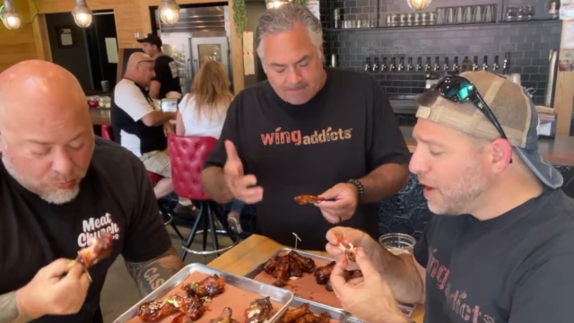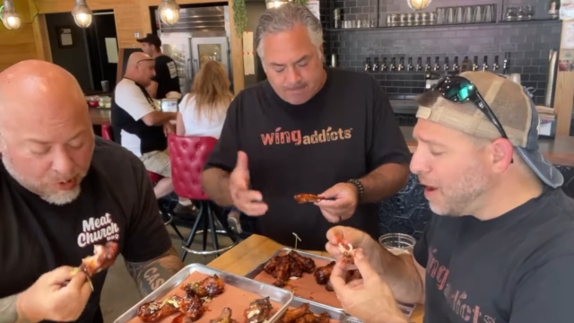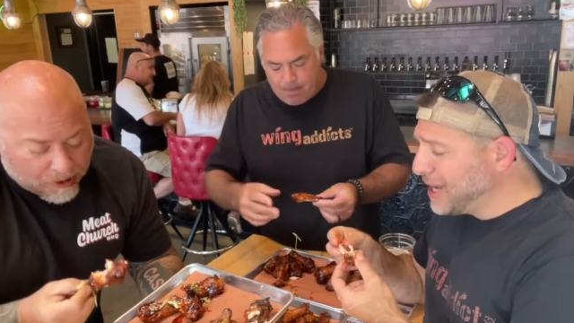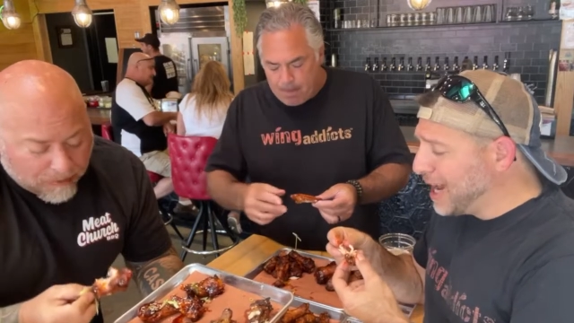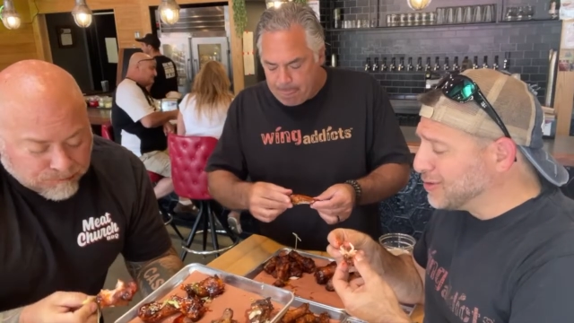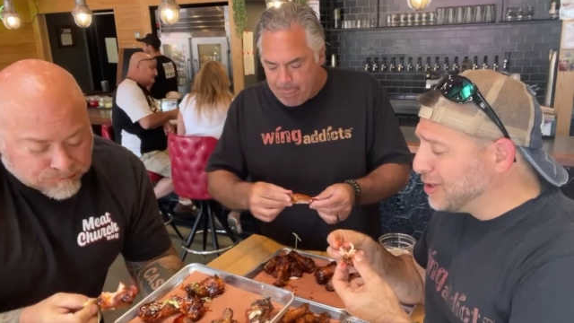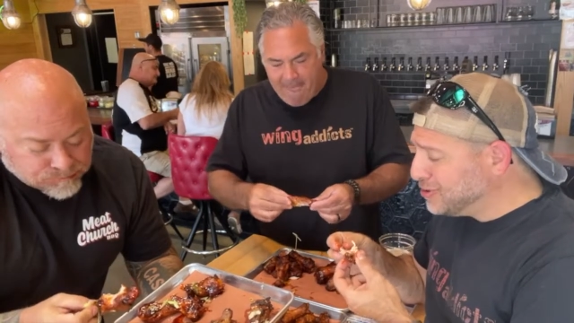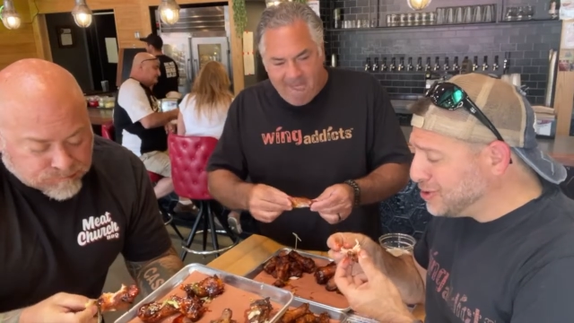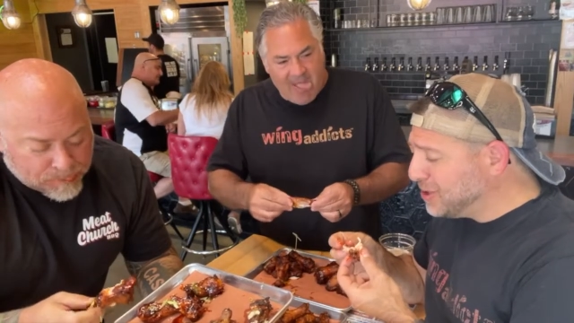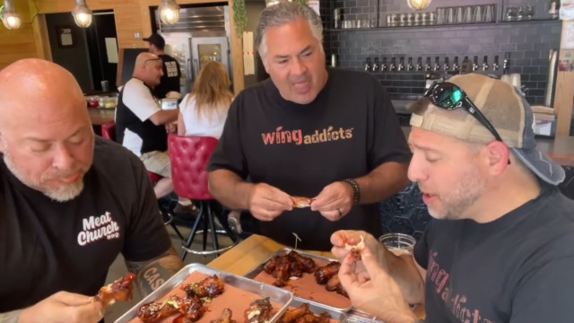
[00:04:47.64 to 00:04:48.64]
Speaker 1: Got a crunch
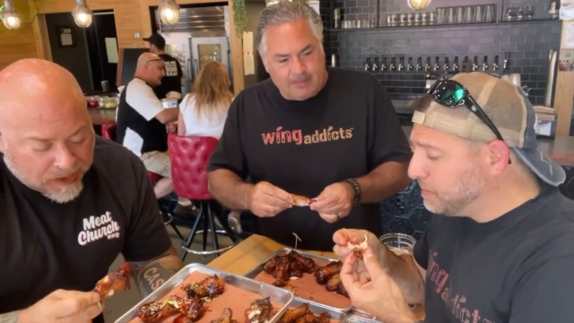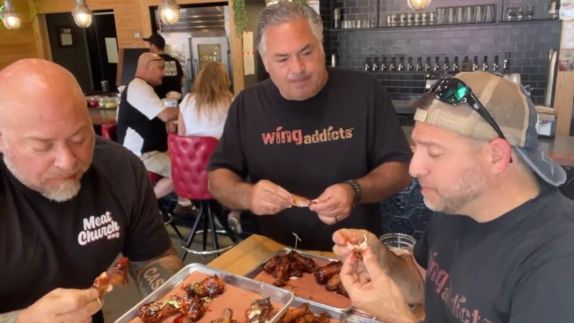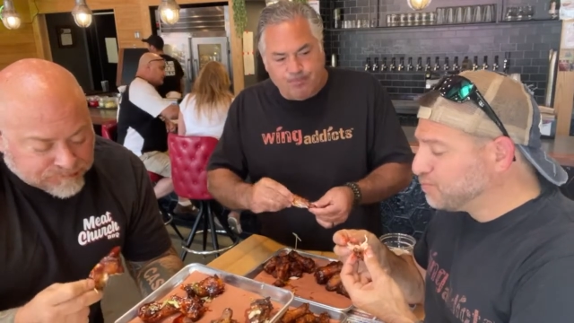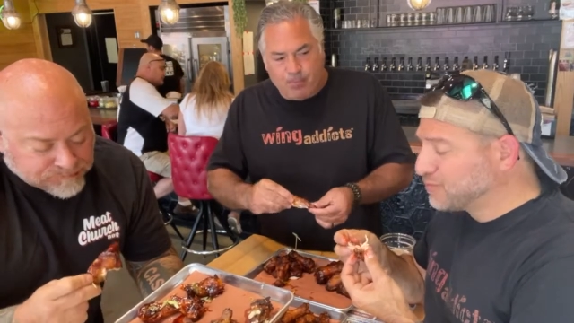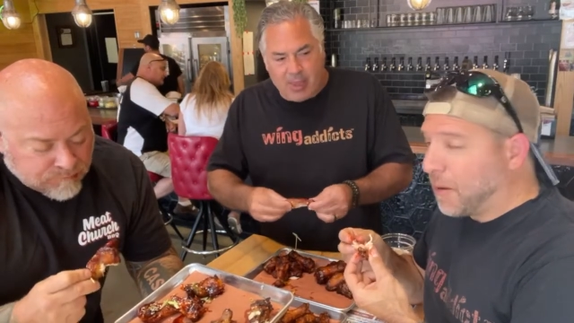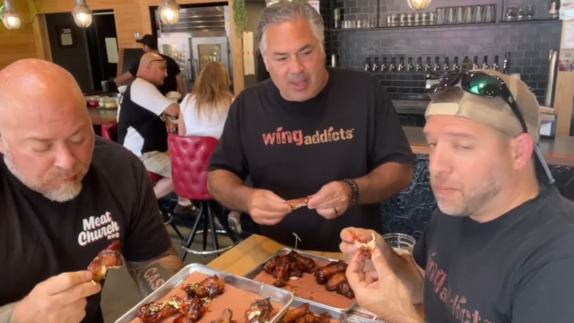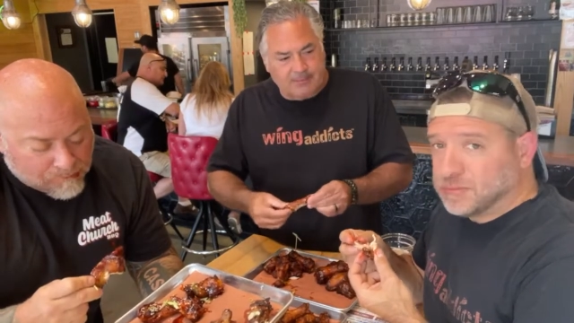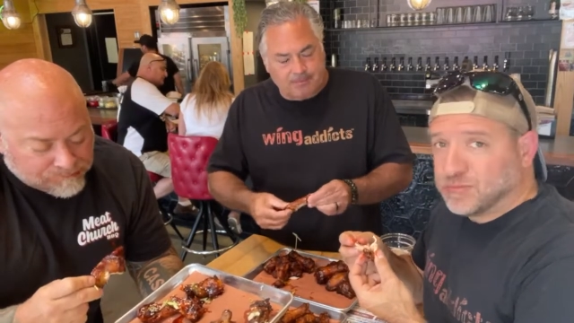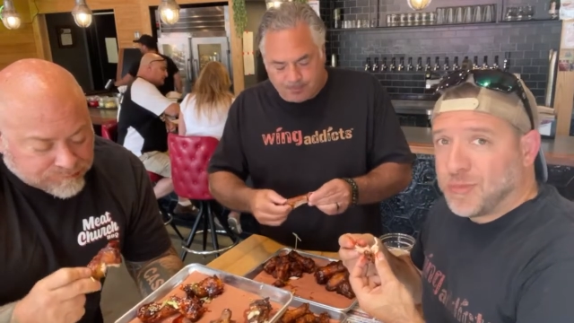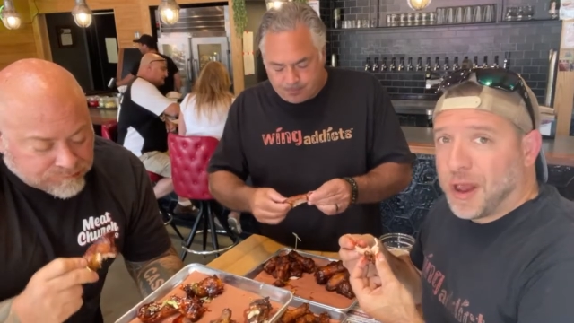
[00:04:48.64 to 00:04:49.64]
to it.
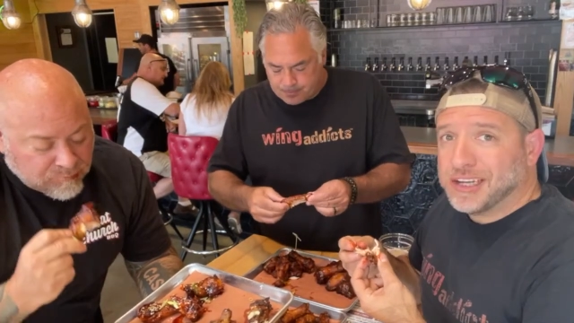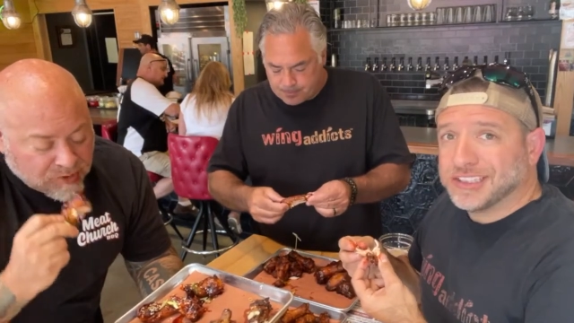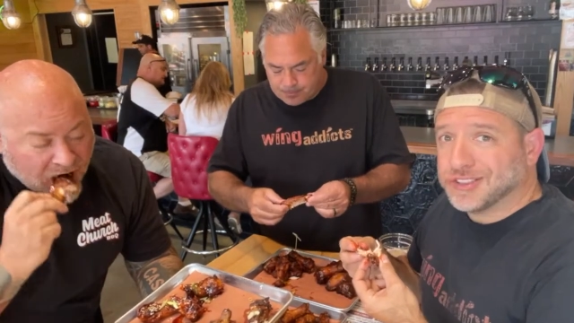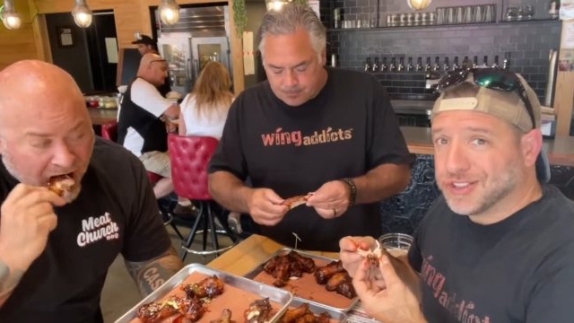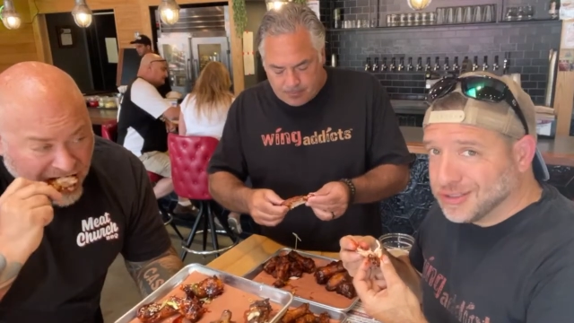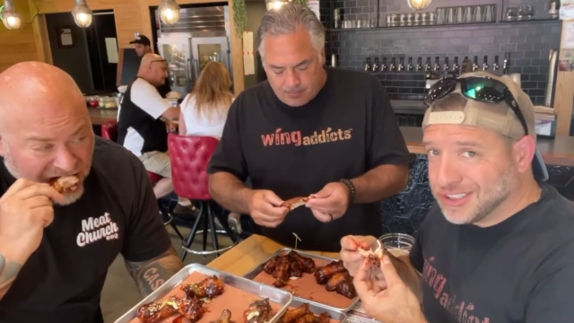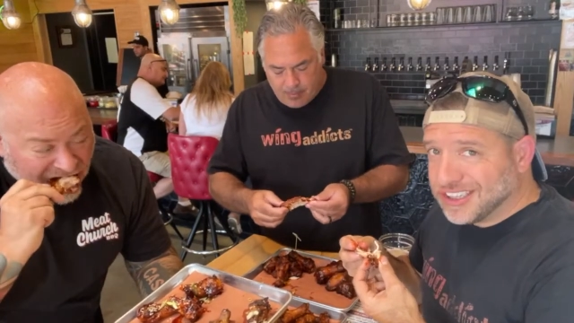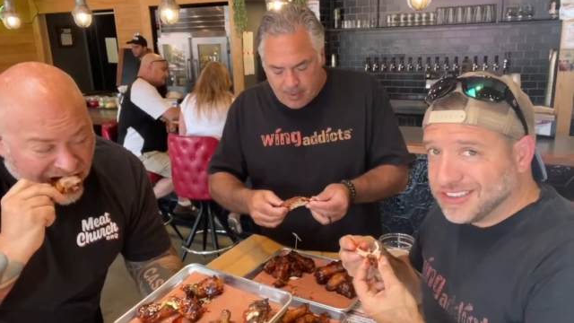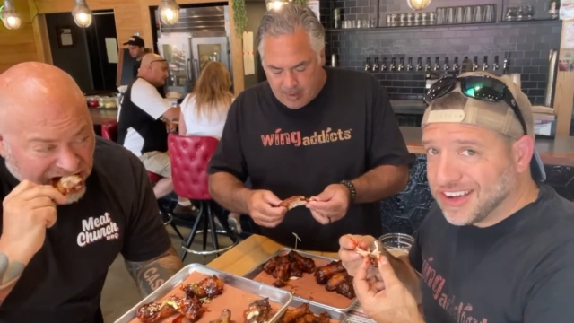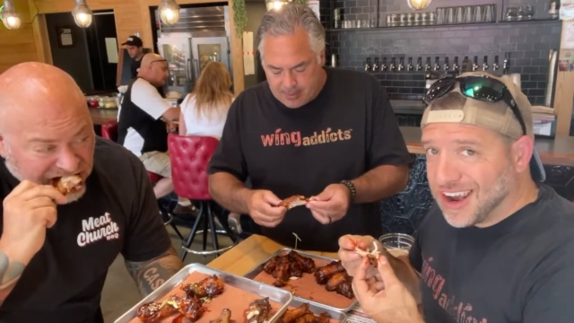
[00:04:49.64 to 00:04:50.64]
It's juicy
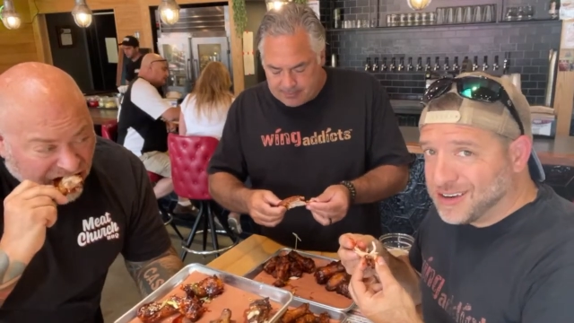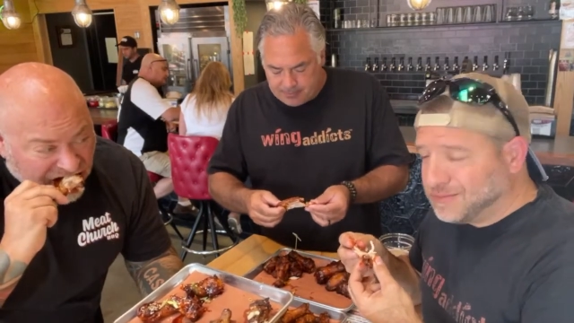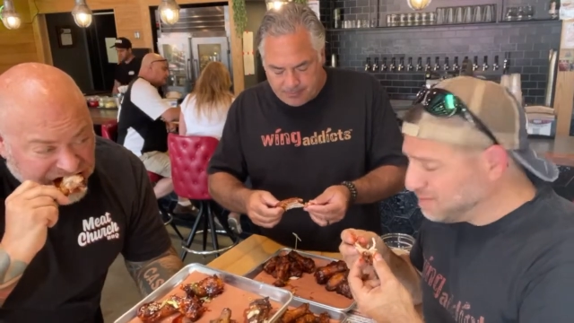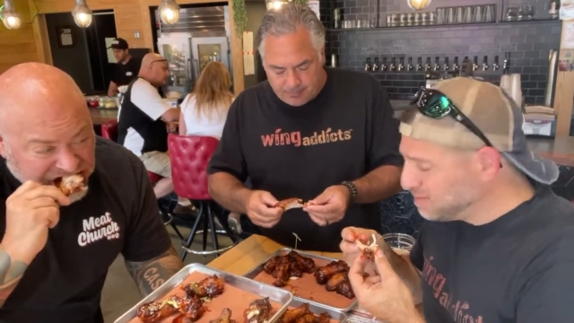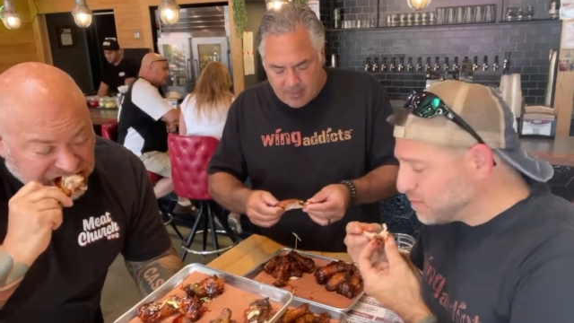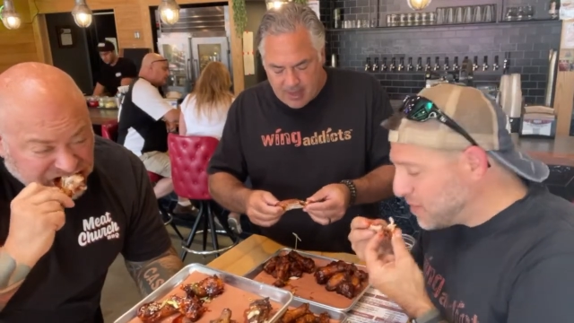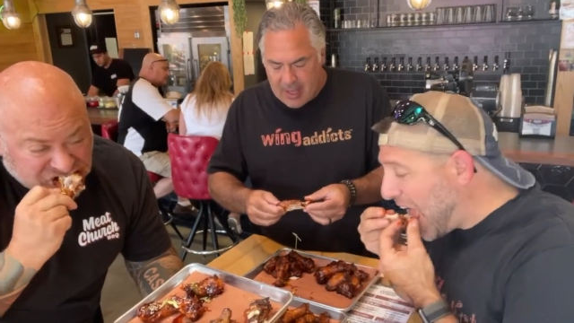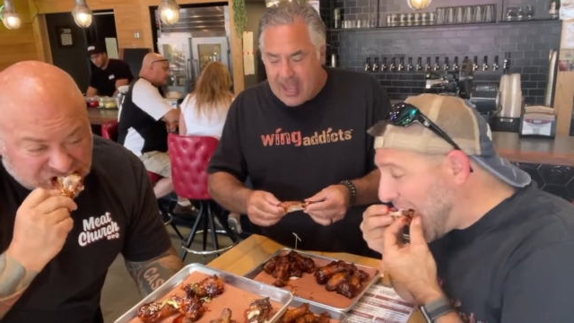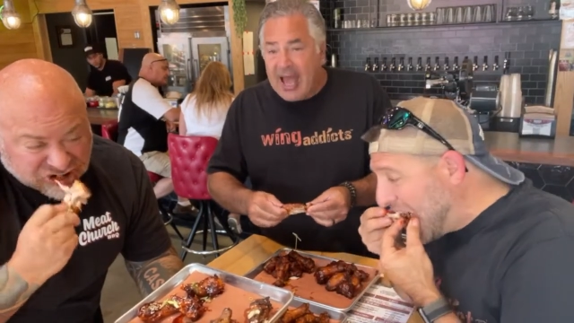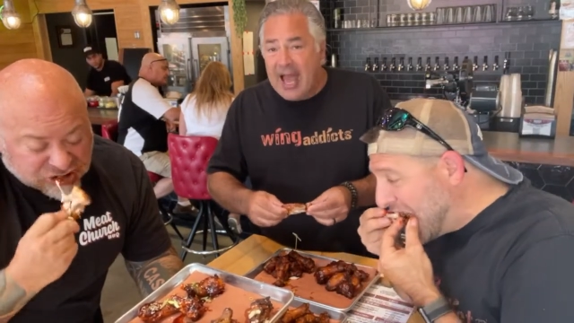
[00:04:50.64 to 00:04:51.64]
inside.
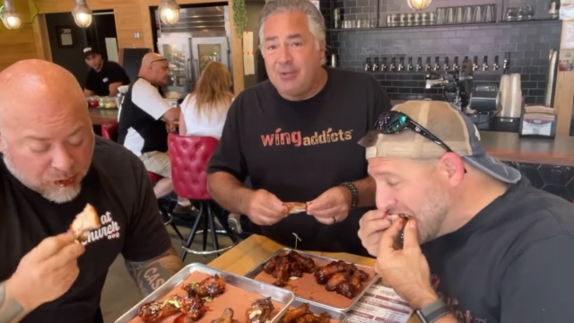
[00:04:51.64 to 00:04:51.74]
I'm a